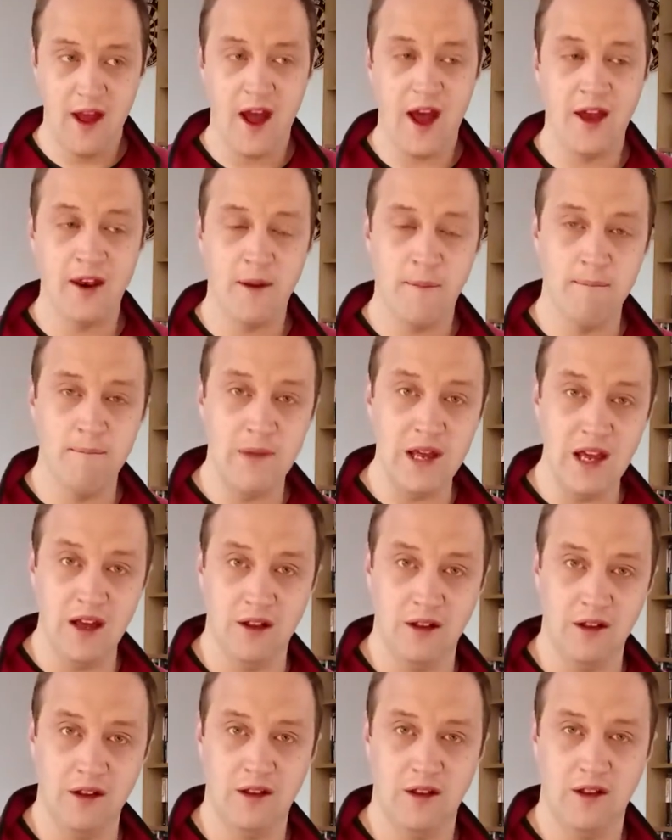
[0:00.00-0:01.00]
and a
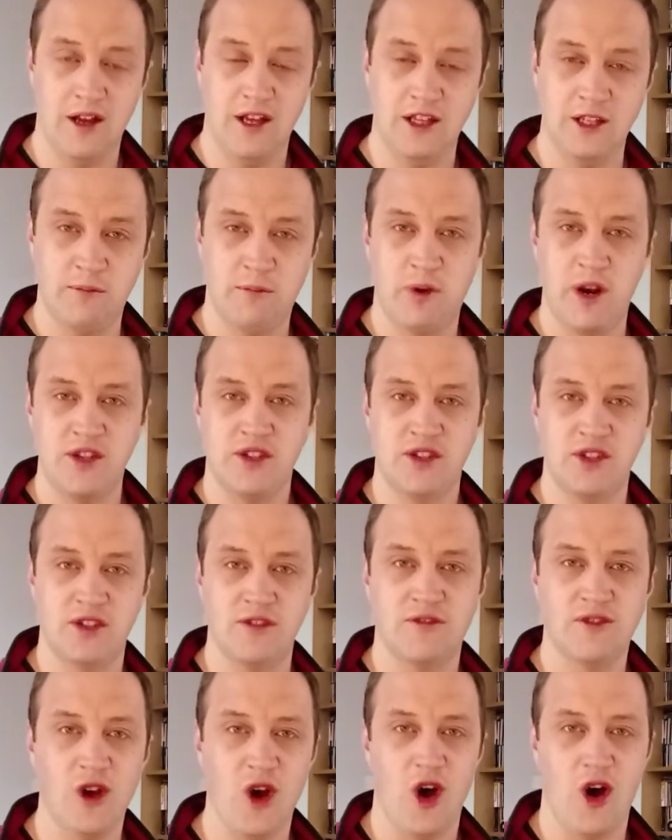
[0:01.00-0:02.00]
meal in the presence
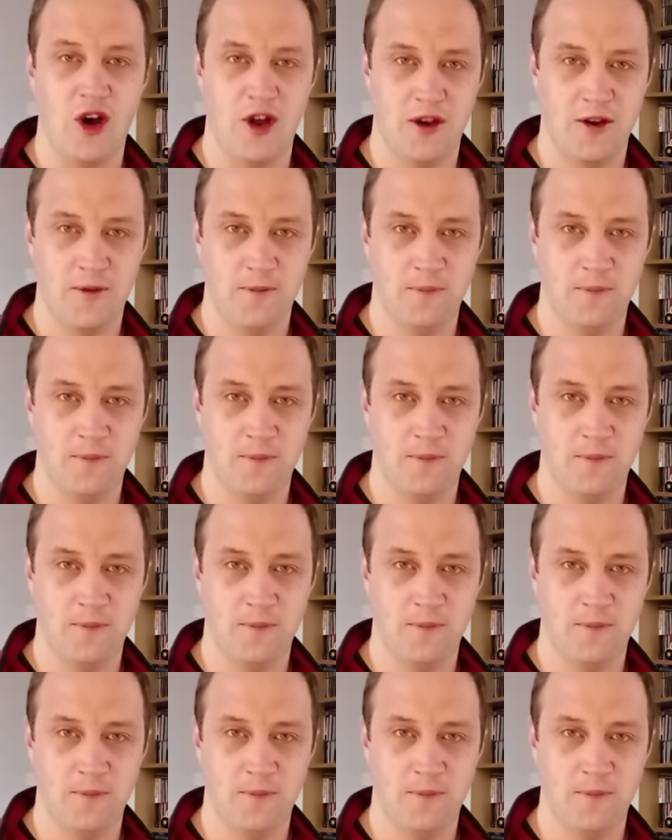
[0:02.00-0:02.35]
of God.